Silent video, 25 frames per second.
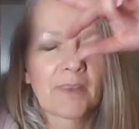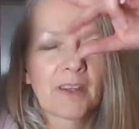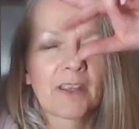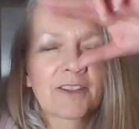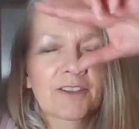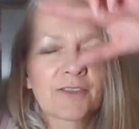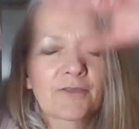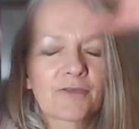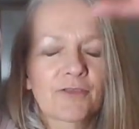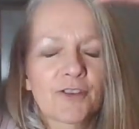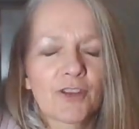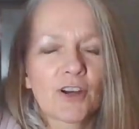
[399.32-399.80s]

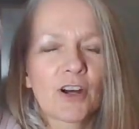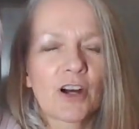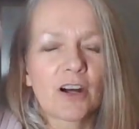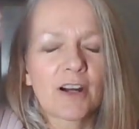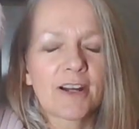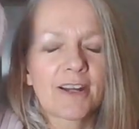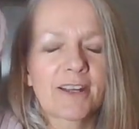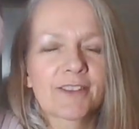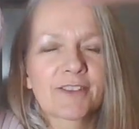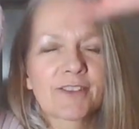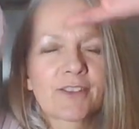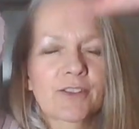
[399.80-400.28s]
is for the
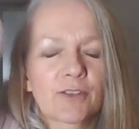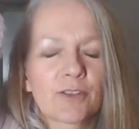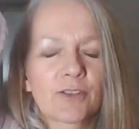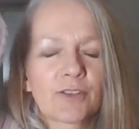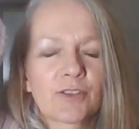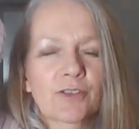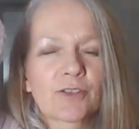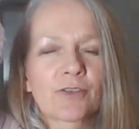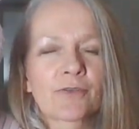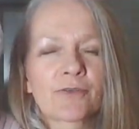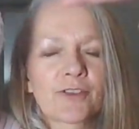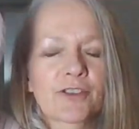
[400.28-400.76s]
highest
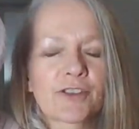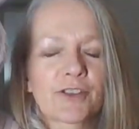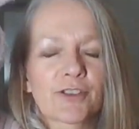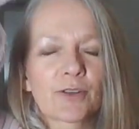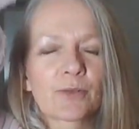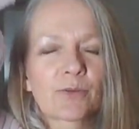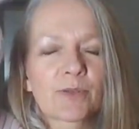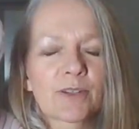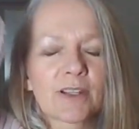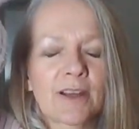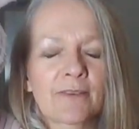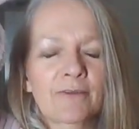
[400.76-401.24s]
good of the
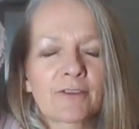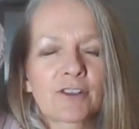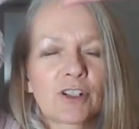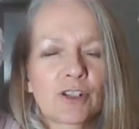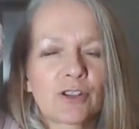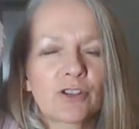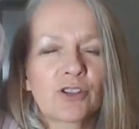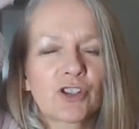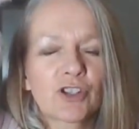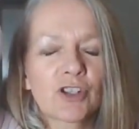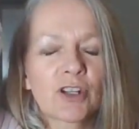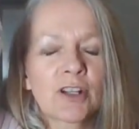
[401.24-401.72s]
soul's
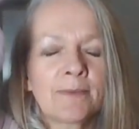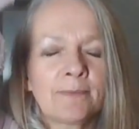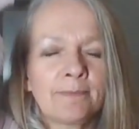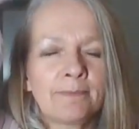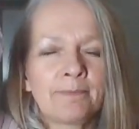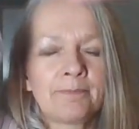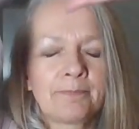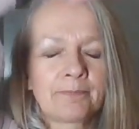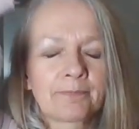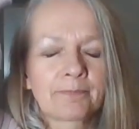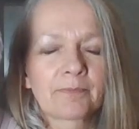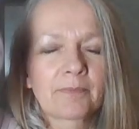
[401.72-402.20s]
evolution
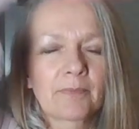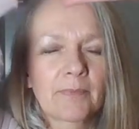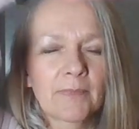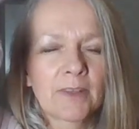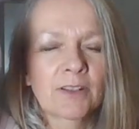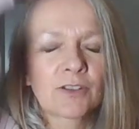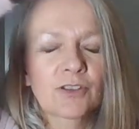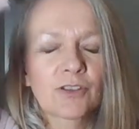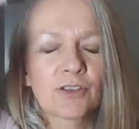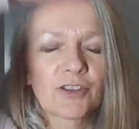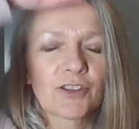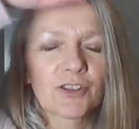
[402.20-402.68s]

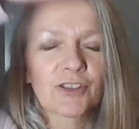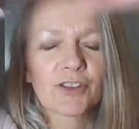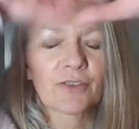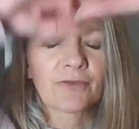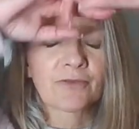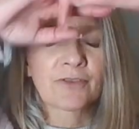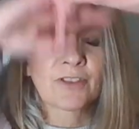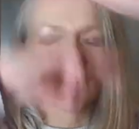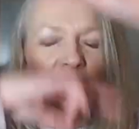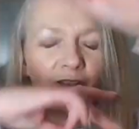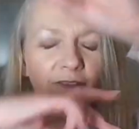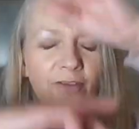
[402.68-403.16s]
into the
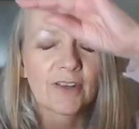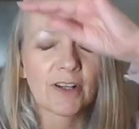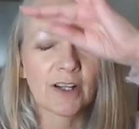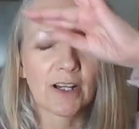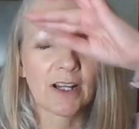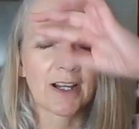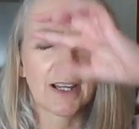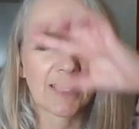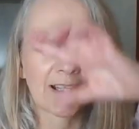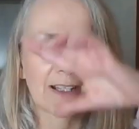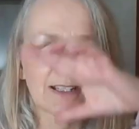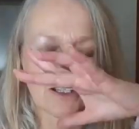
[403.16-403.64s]
sovereignty of the
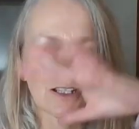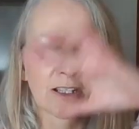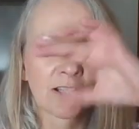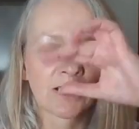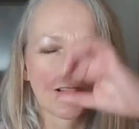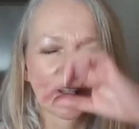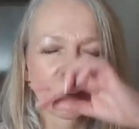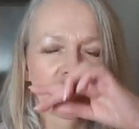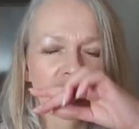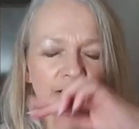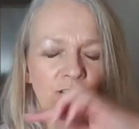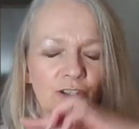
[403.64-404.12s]
light.
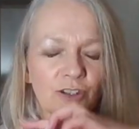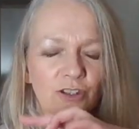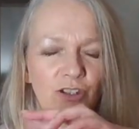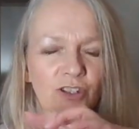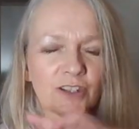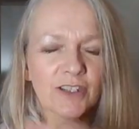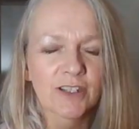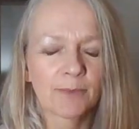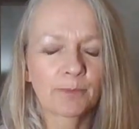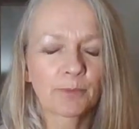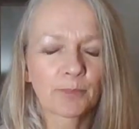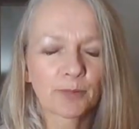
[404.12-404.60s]
So
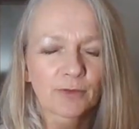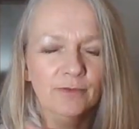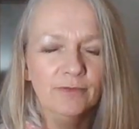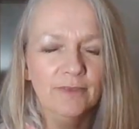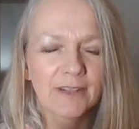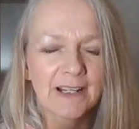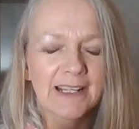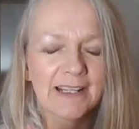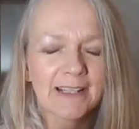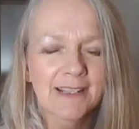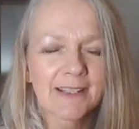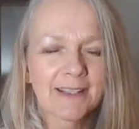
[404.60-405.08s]
just
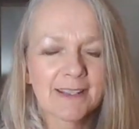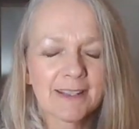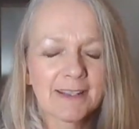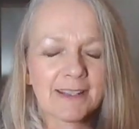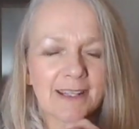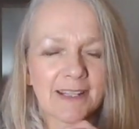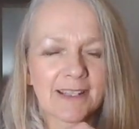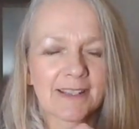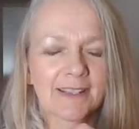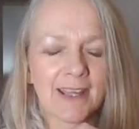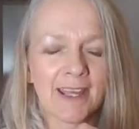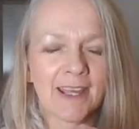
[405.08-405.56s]
embrace
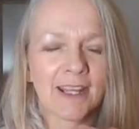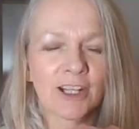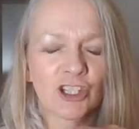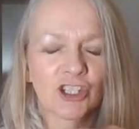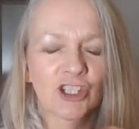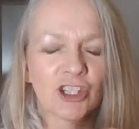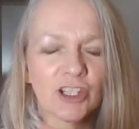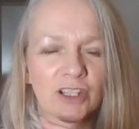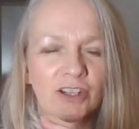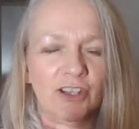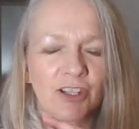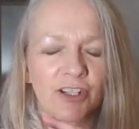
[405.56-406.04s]
this
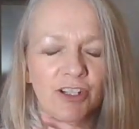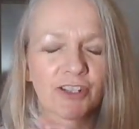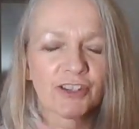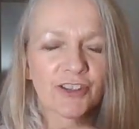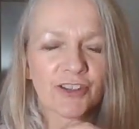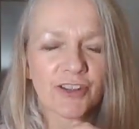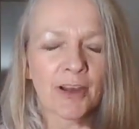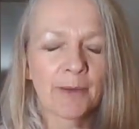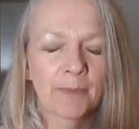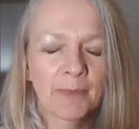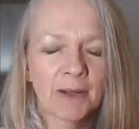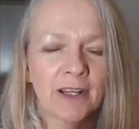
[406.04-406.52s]
energy that is
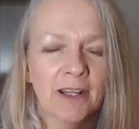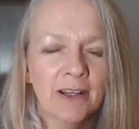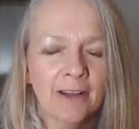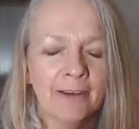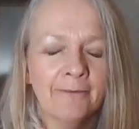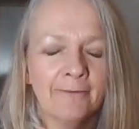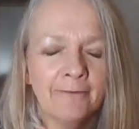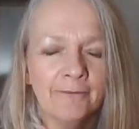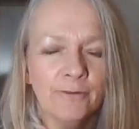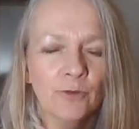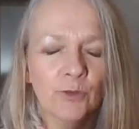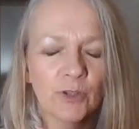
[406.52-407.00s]
coming
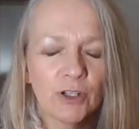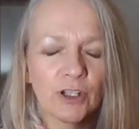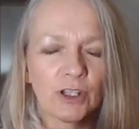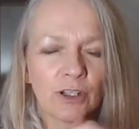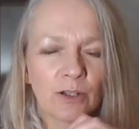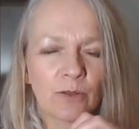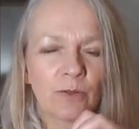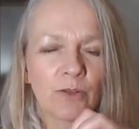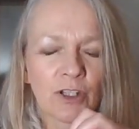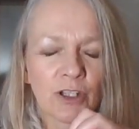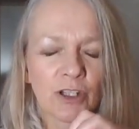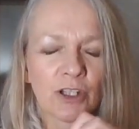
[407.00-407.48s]
in for
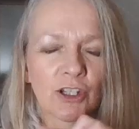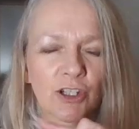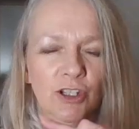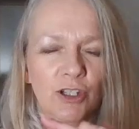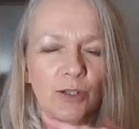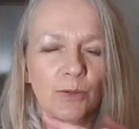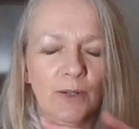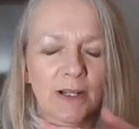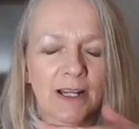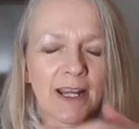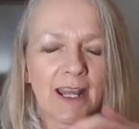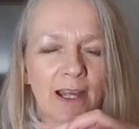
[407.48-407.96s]
you
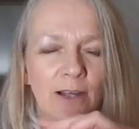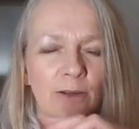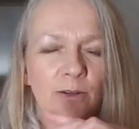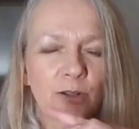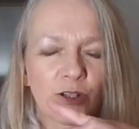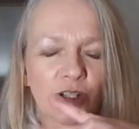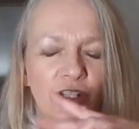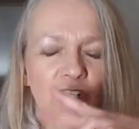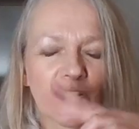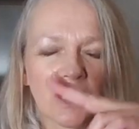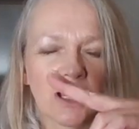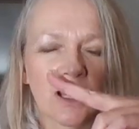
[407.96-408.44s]
to allow you
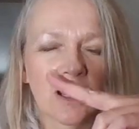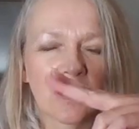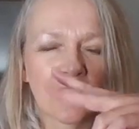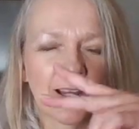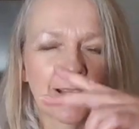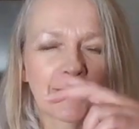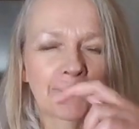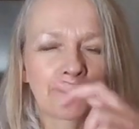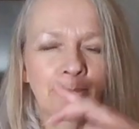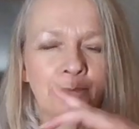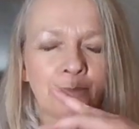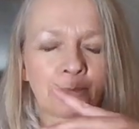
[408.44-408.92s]
to
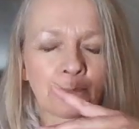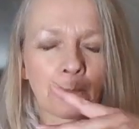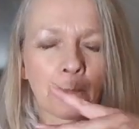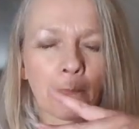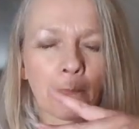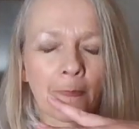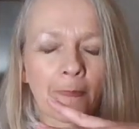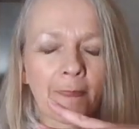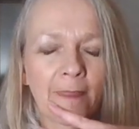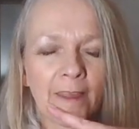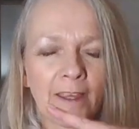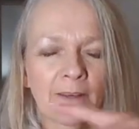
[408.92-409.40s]
line
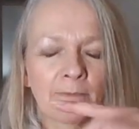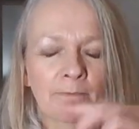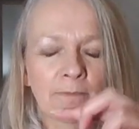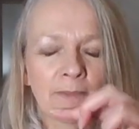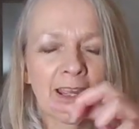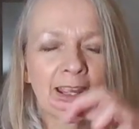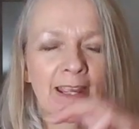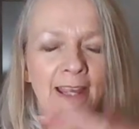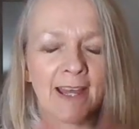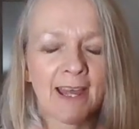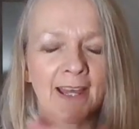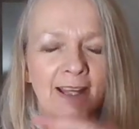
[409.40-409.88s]
it
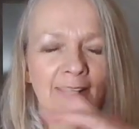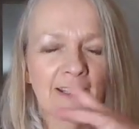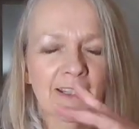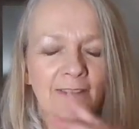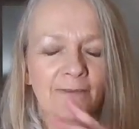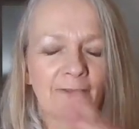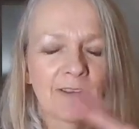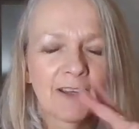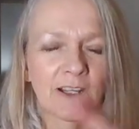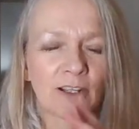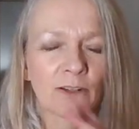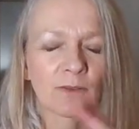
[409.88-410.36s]
may
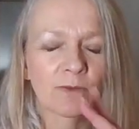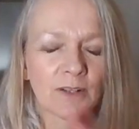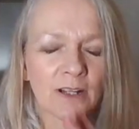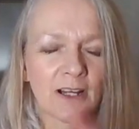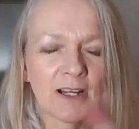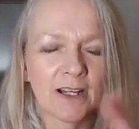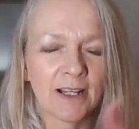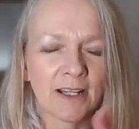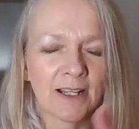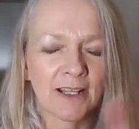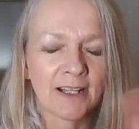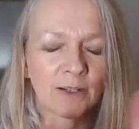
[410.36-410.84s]
activate your
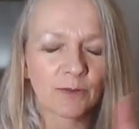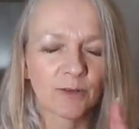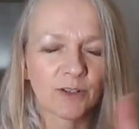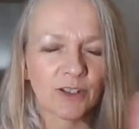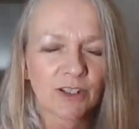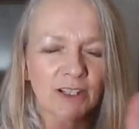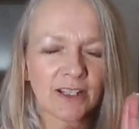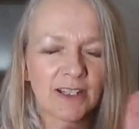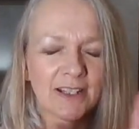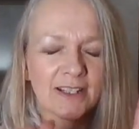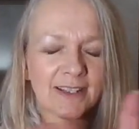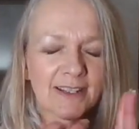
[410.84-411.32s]
light language
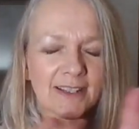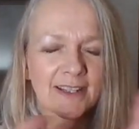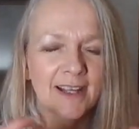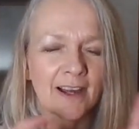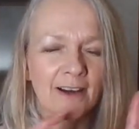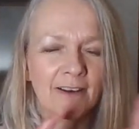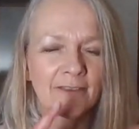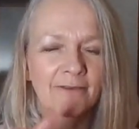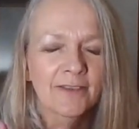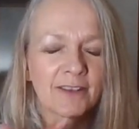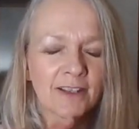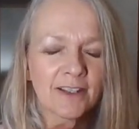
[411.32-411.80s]
in
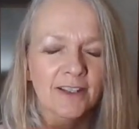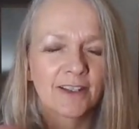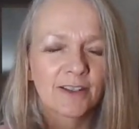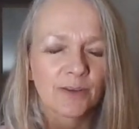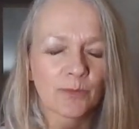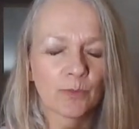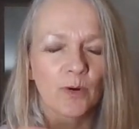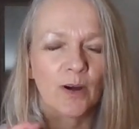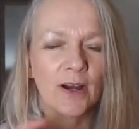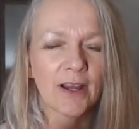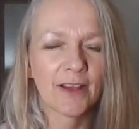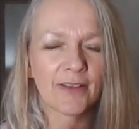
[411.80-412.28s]
itself, and this is
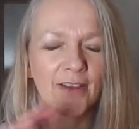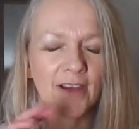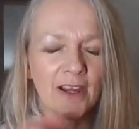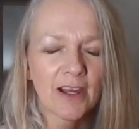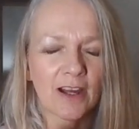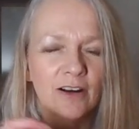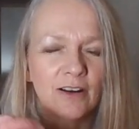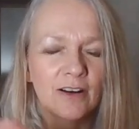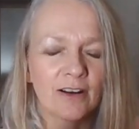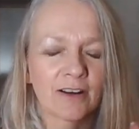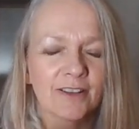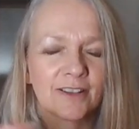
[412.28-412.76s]
why they
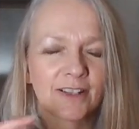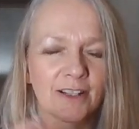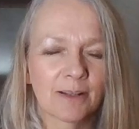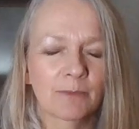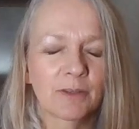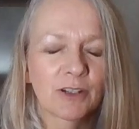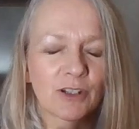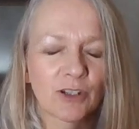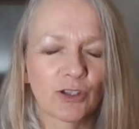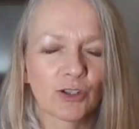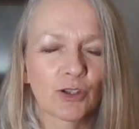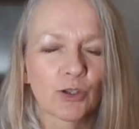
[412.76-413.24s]
are asking
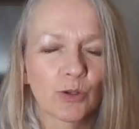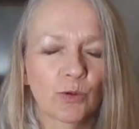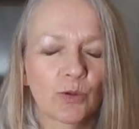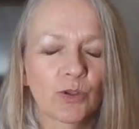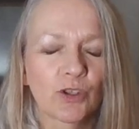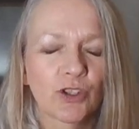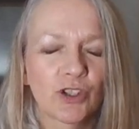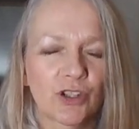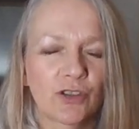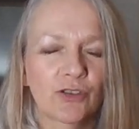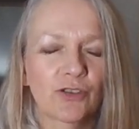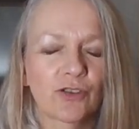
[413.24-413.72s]
me to
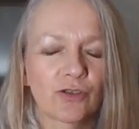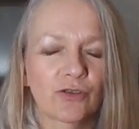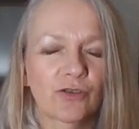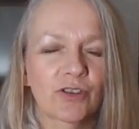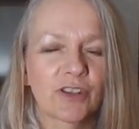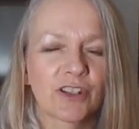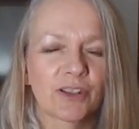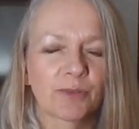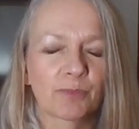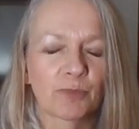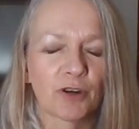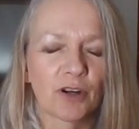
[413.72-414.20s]
talk to you through
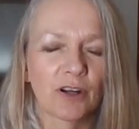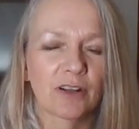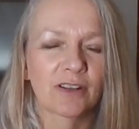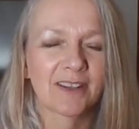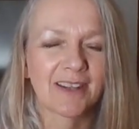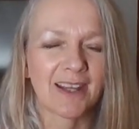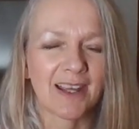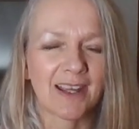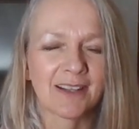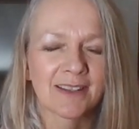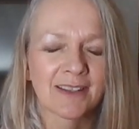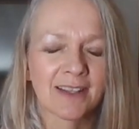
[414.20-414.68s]
this
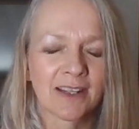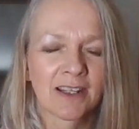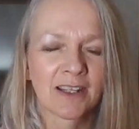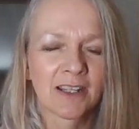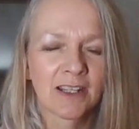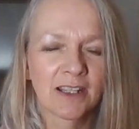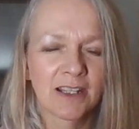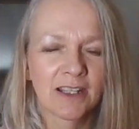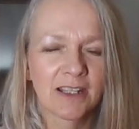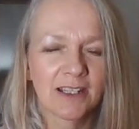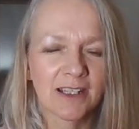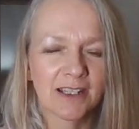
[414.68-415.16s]
process.
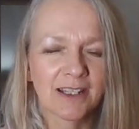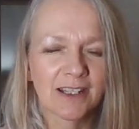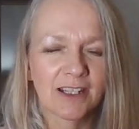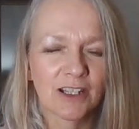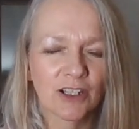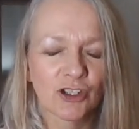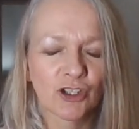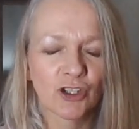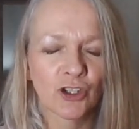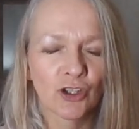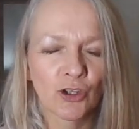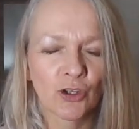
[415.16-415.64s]
It
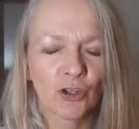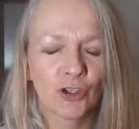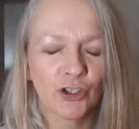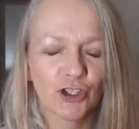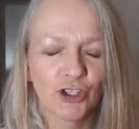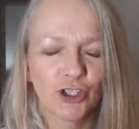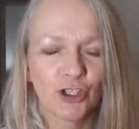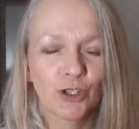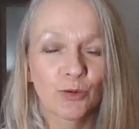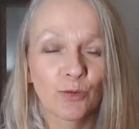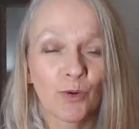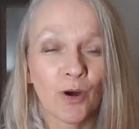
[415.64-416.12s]
is
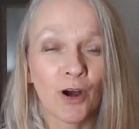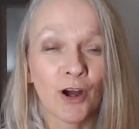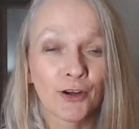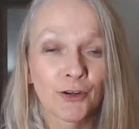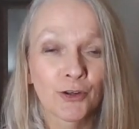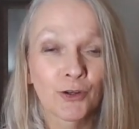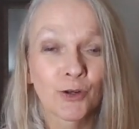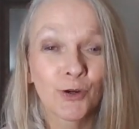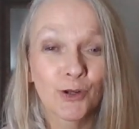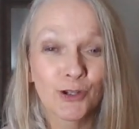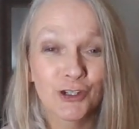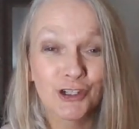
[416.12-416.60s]
not you are
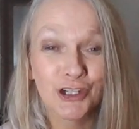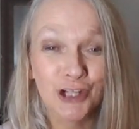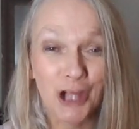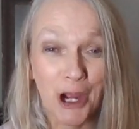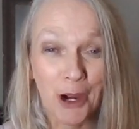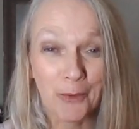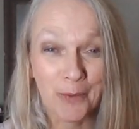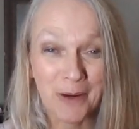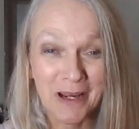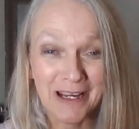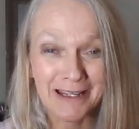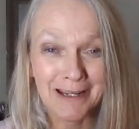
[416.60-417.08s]
not
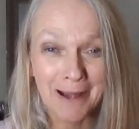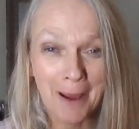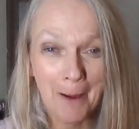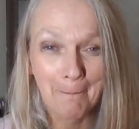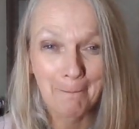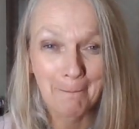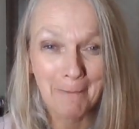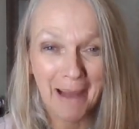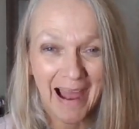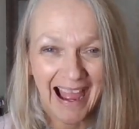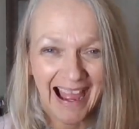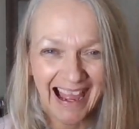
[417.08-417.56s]
going
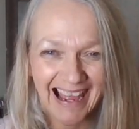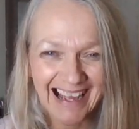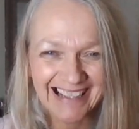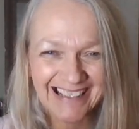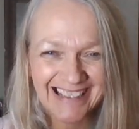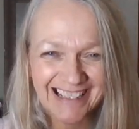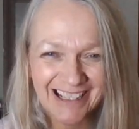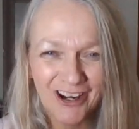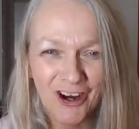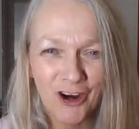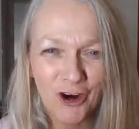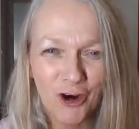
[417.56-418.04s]

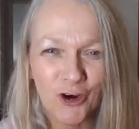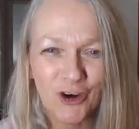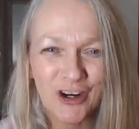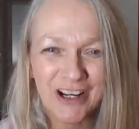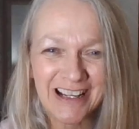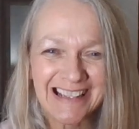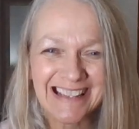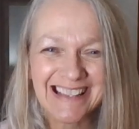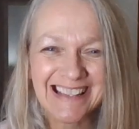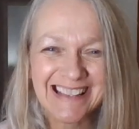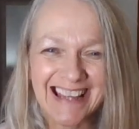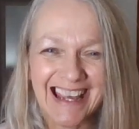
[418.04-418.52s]
mad or
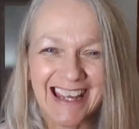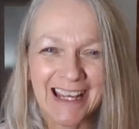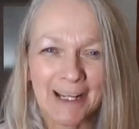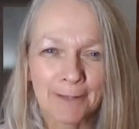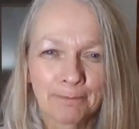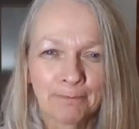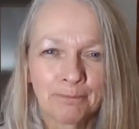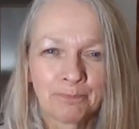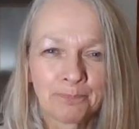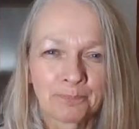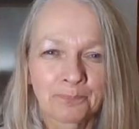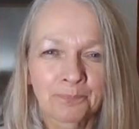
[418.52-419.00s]
insane.